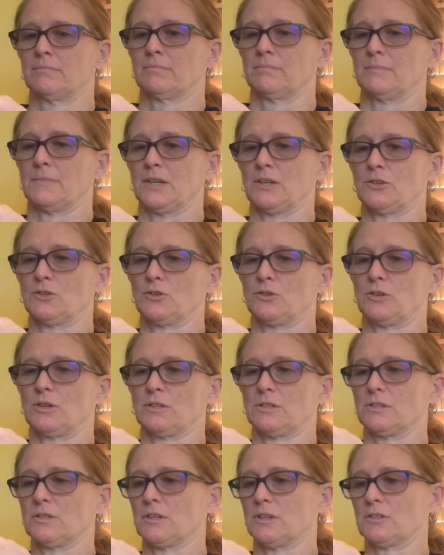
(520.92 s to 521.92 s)
making sure not
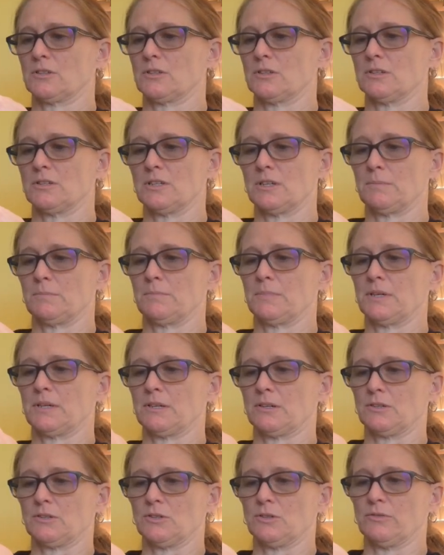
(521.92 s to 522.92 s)
to touch the tip
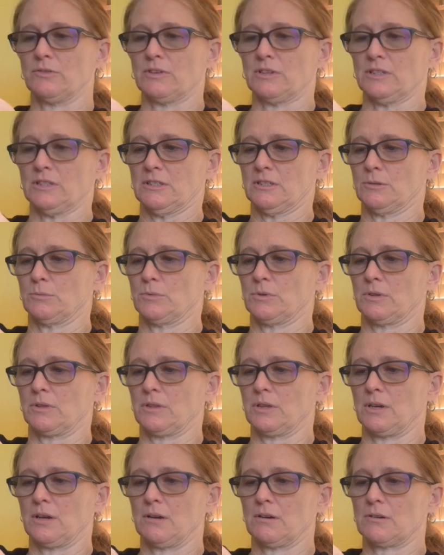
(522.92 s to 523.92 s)
because you've cleaned it with
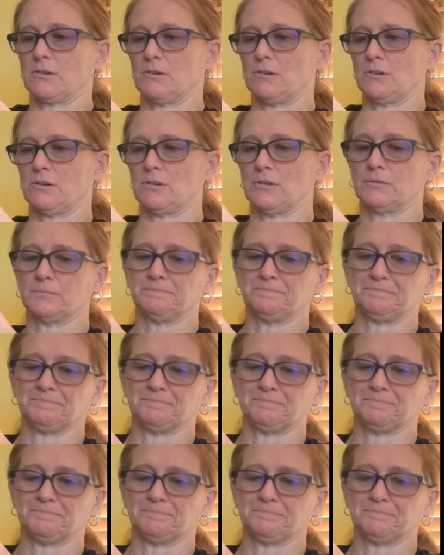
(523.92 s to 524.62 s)
the alcohol.